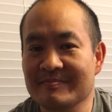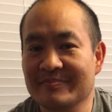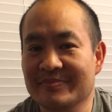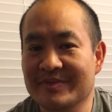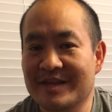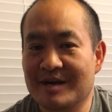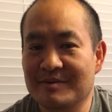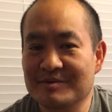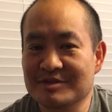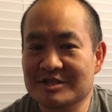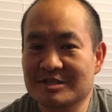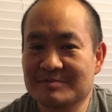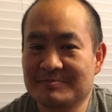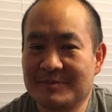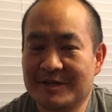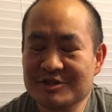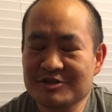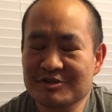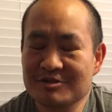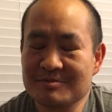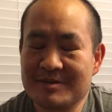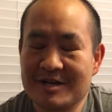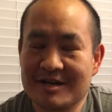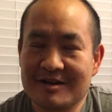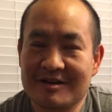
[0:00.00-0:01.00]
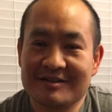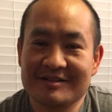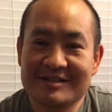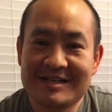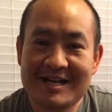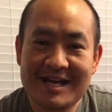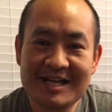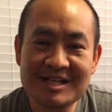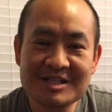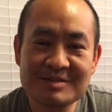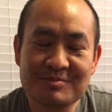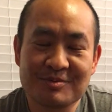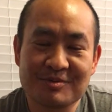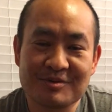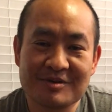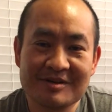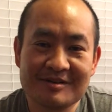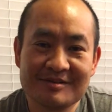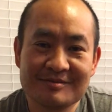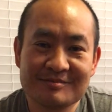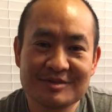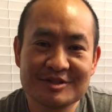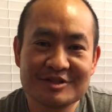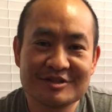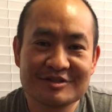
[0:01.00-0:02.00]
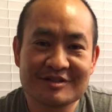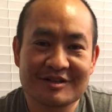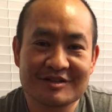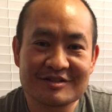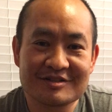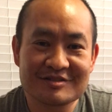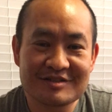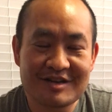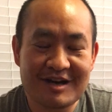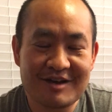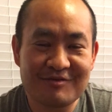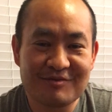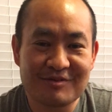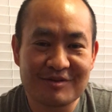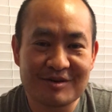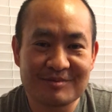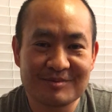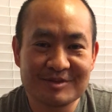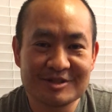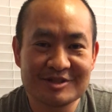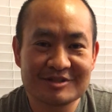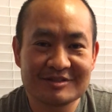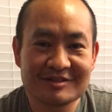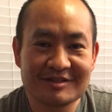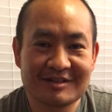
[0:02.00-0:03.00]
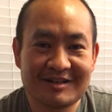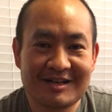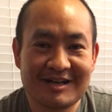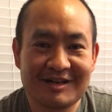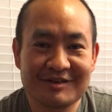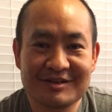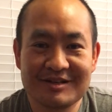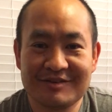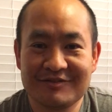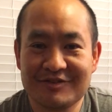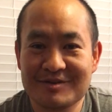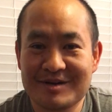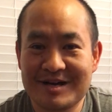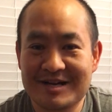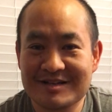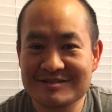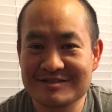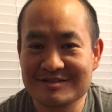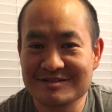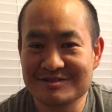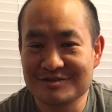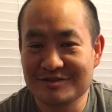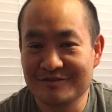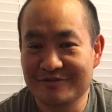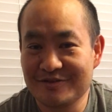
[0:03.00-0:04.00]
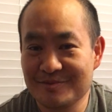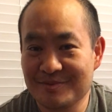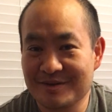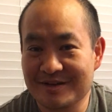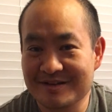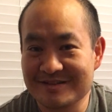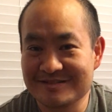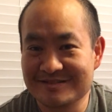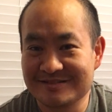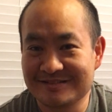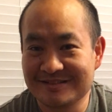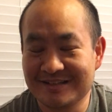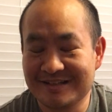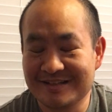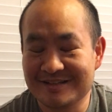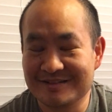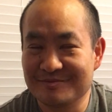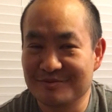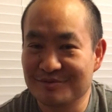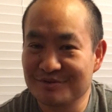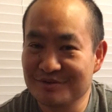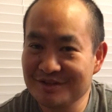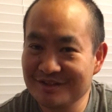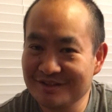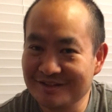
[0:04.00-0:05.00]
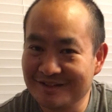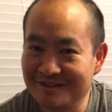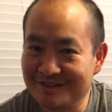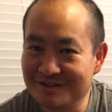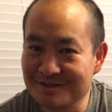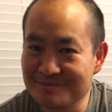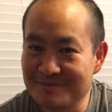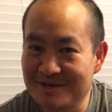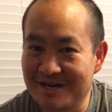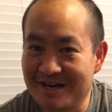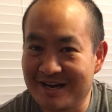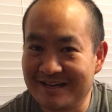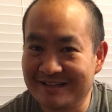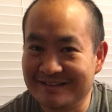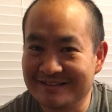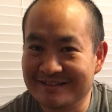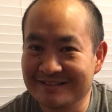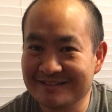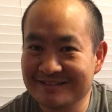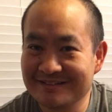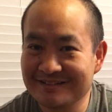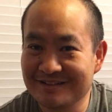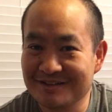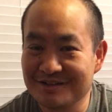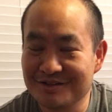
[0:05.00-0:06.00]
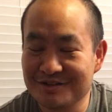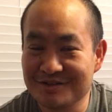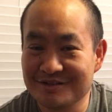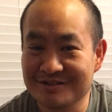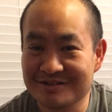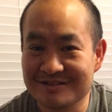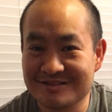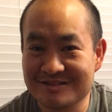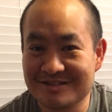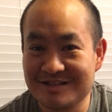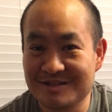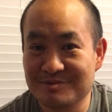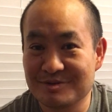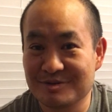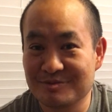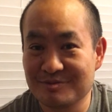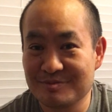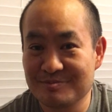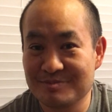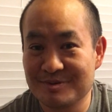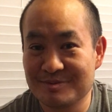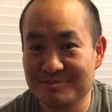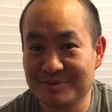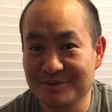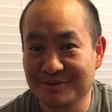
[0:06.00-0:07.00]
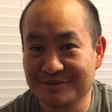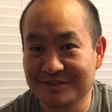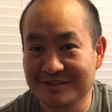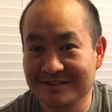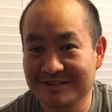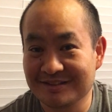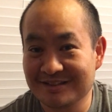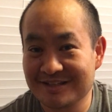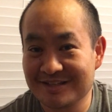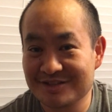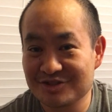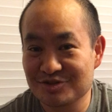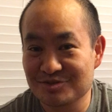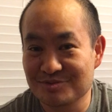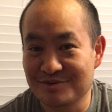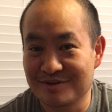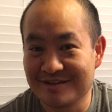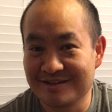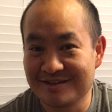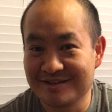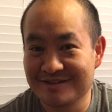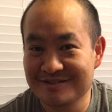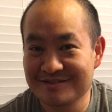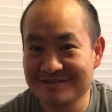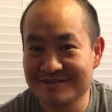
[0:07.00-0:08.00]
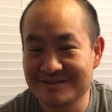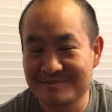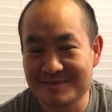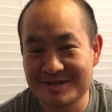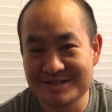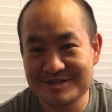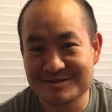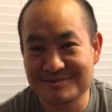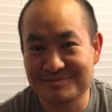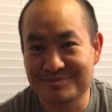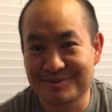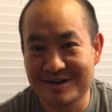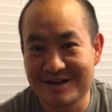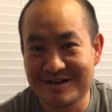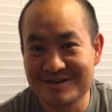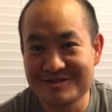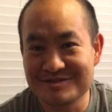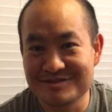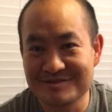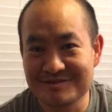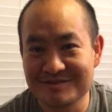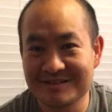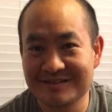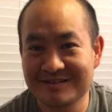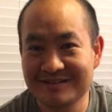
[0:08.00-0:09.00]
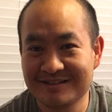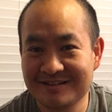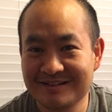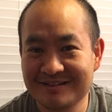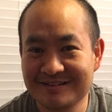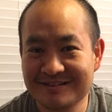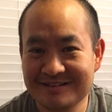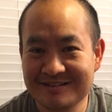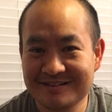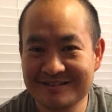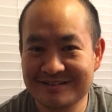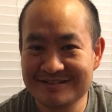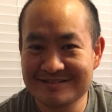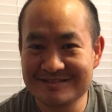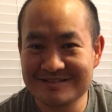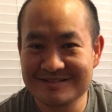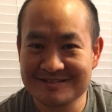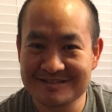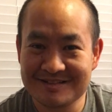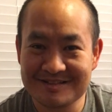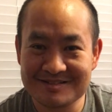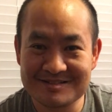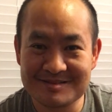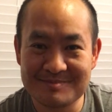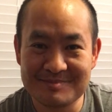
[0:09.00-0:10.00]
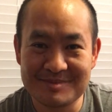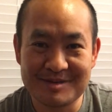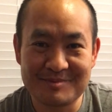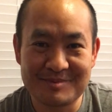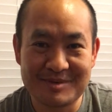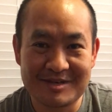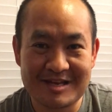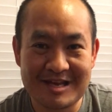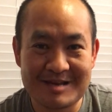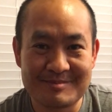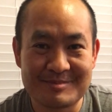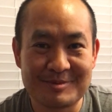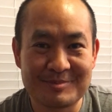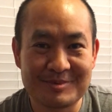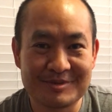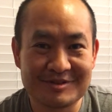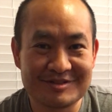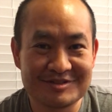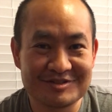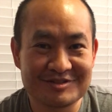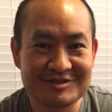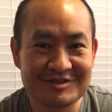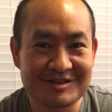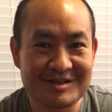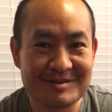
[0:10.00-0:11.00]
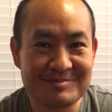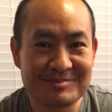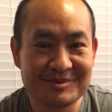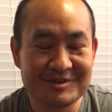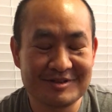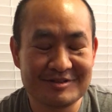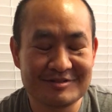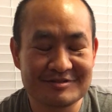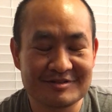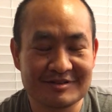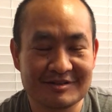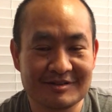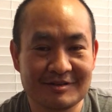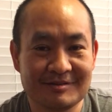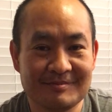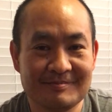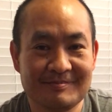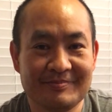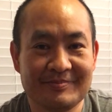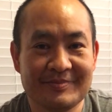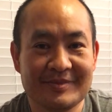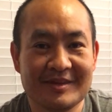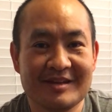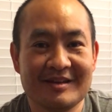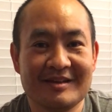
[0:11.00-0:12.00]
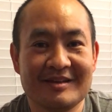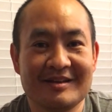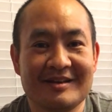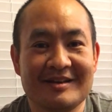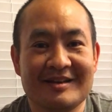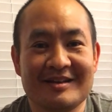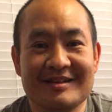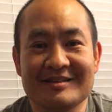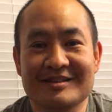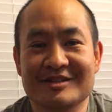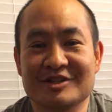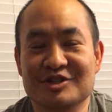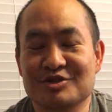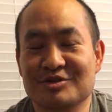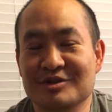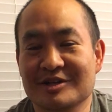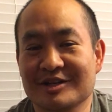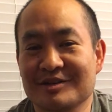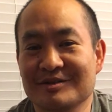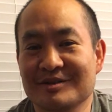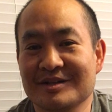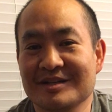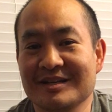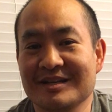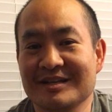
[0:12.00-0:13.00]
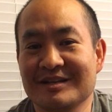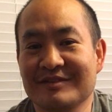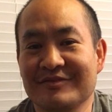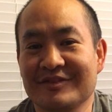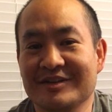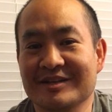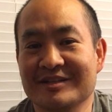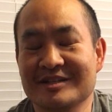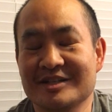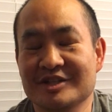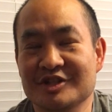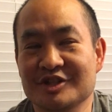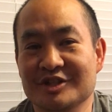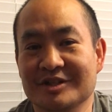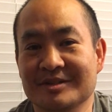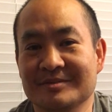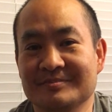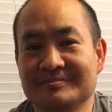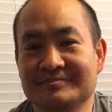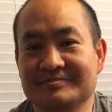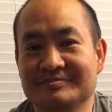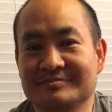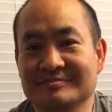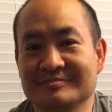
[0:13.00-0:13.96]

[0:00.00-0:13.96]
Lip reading: Now what's special about our dashboard, which is our software, which I'll give you access to if you want to see and really look behind the hood and see what we've been building the last 20 years, it might surprise you that this is not something we came up with just a couple of years ago. The triggering if condition